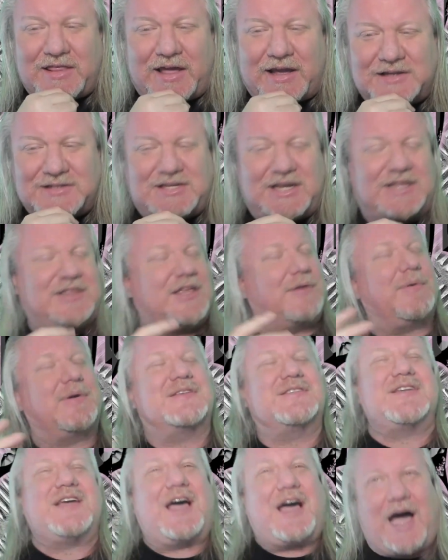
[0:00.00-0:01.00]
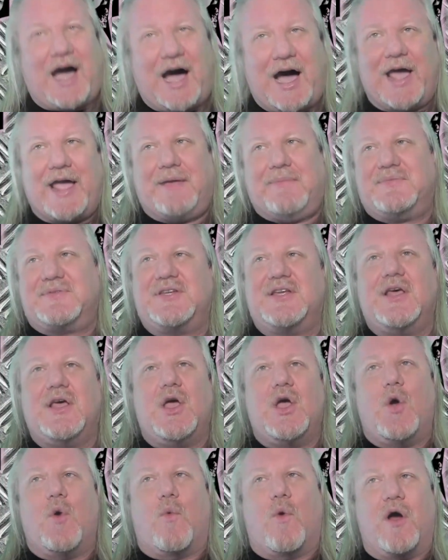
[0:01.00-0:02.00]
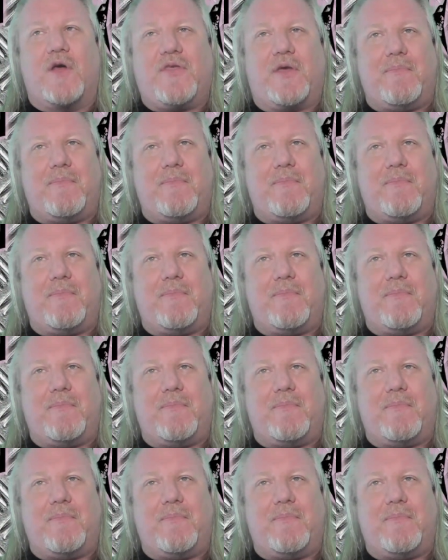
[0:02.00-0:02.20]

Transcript: Like I said, there were times where